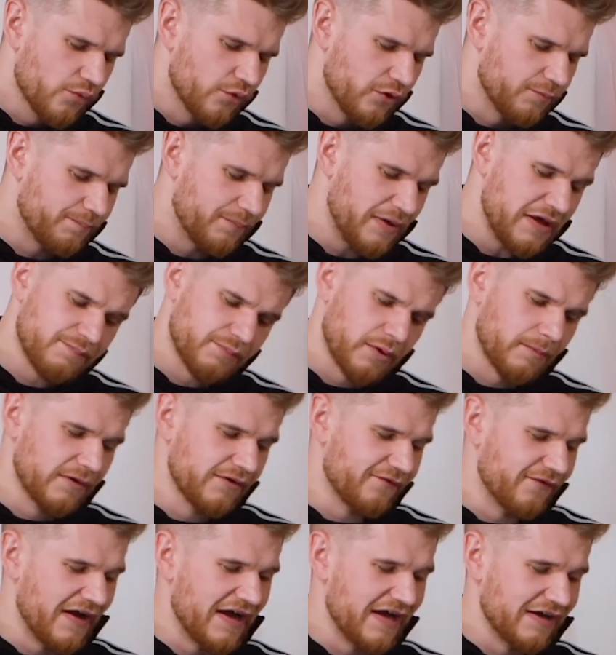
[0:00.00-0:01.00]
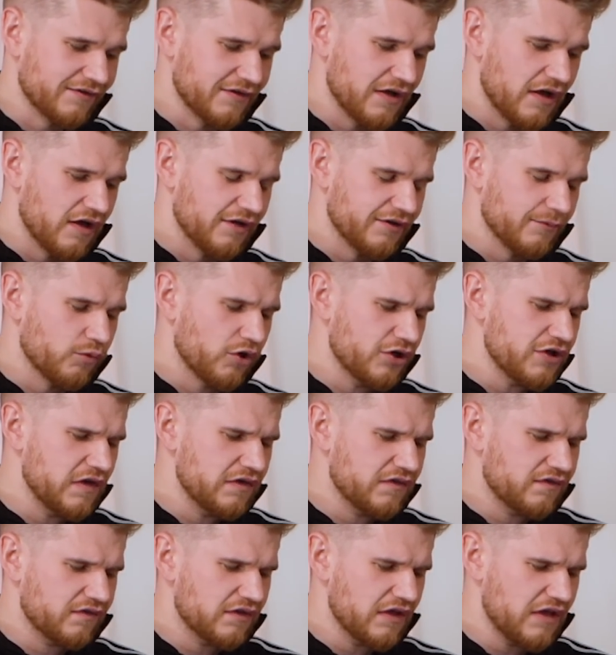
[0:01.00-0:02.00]
would be probably for Hazard, and what
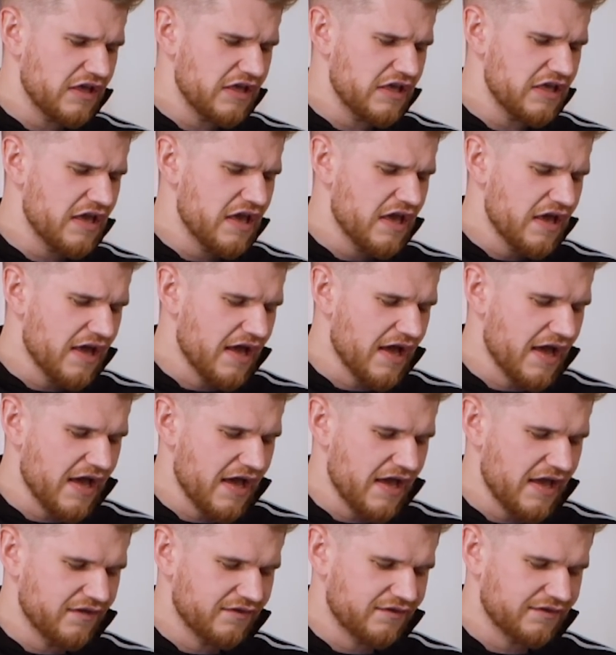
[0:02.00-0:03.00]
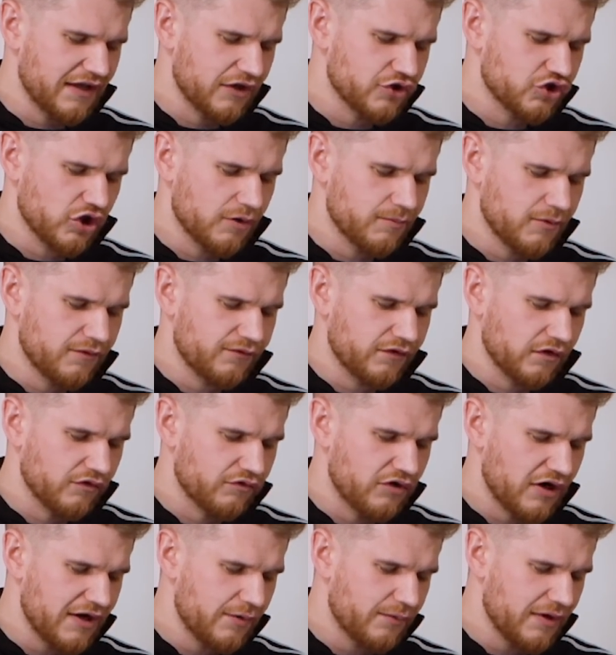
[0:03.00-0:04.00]
you'd see is Sancho move to the
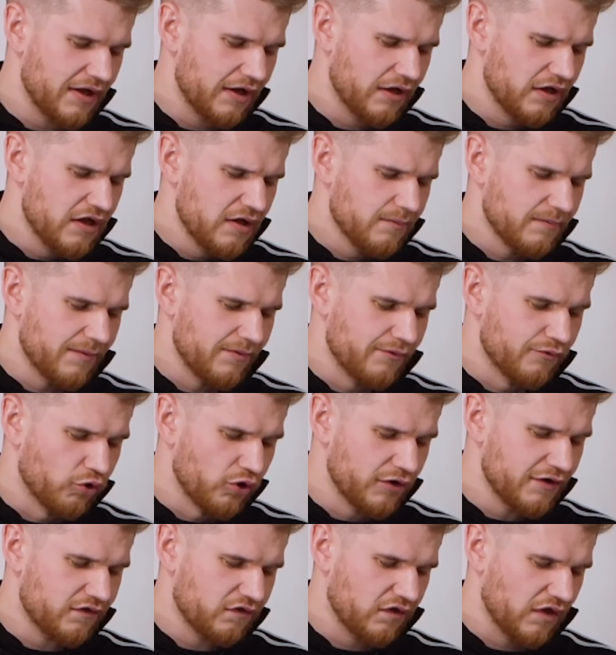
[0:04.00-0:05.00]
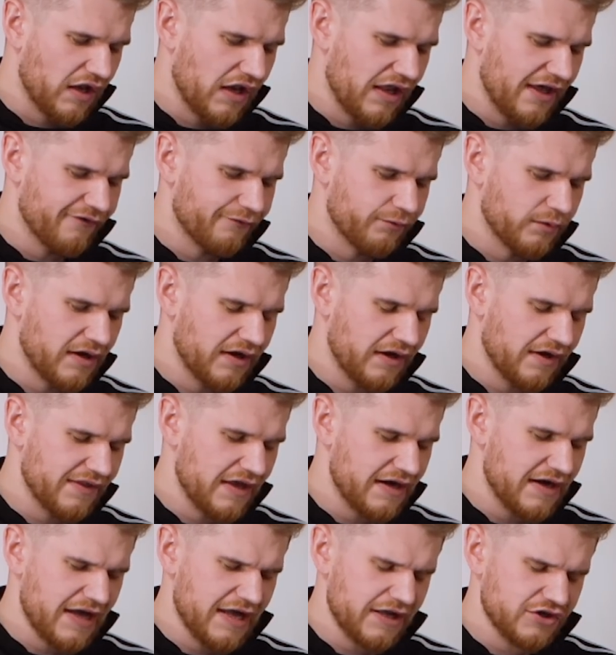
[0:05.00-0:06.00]
right wing, maybe Royce to the left wing, and
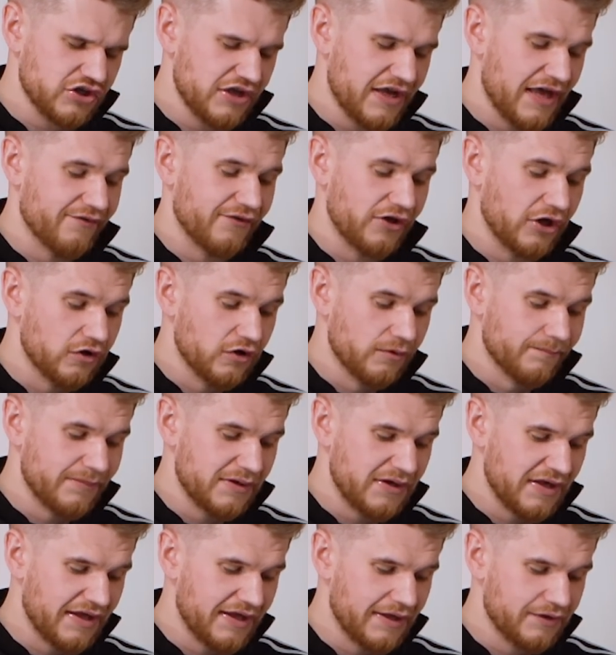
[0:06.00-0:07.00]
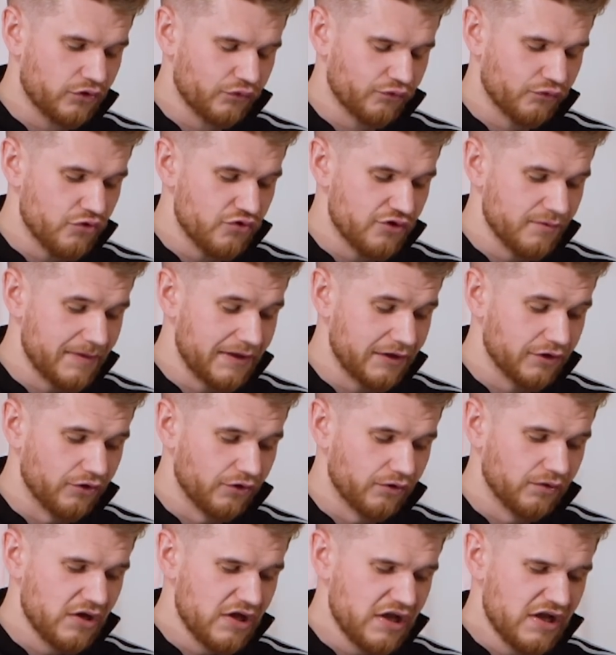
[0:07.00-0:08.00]
then actually having a number 9 through the
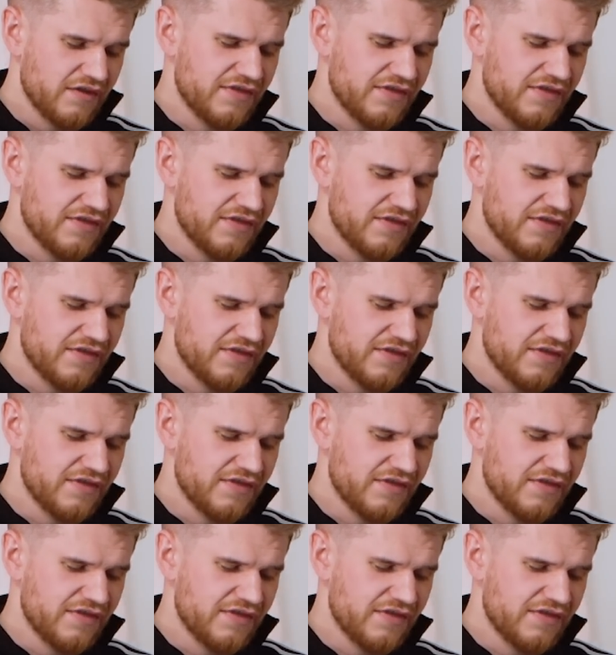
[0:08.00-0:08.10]
middle.